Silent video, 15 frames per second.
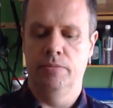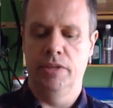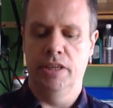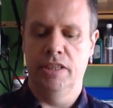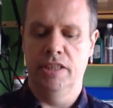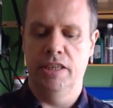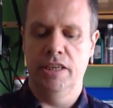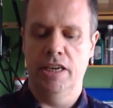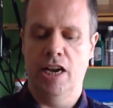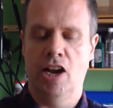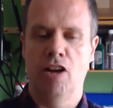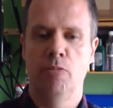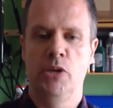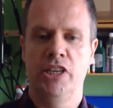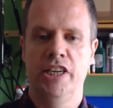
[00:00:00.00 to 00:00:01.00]
You can see
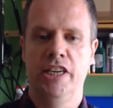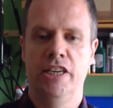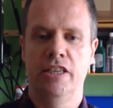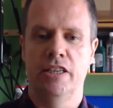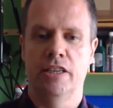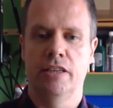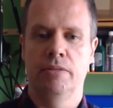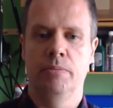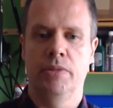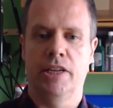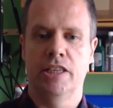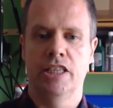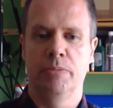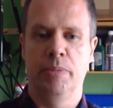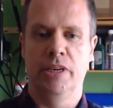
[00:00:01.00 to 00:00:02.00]
how much easier
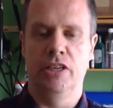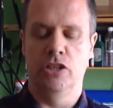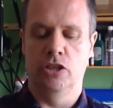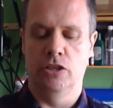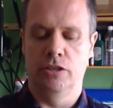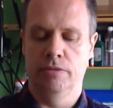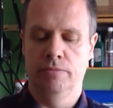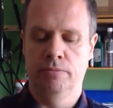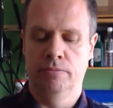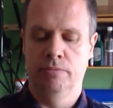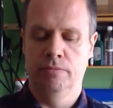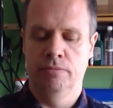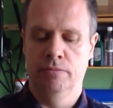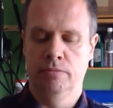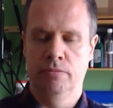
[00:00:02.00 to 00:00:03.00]
that spins on.
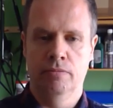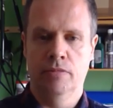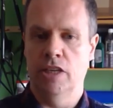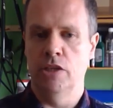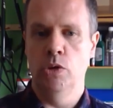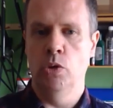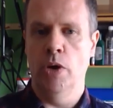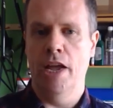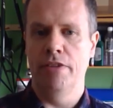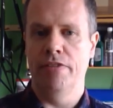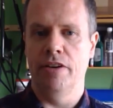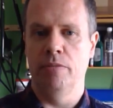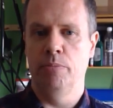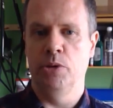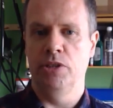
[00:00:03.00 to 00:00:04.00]
There's no
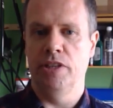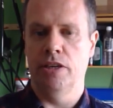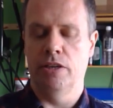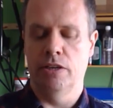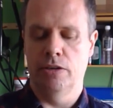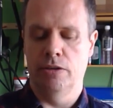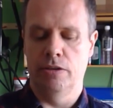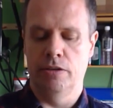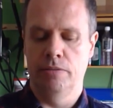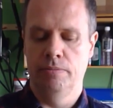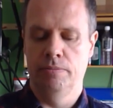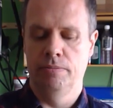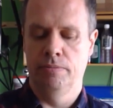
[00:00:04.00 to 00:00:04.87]
effort in putting that on at all.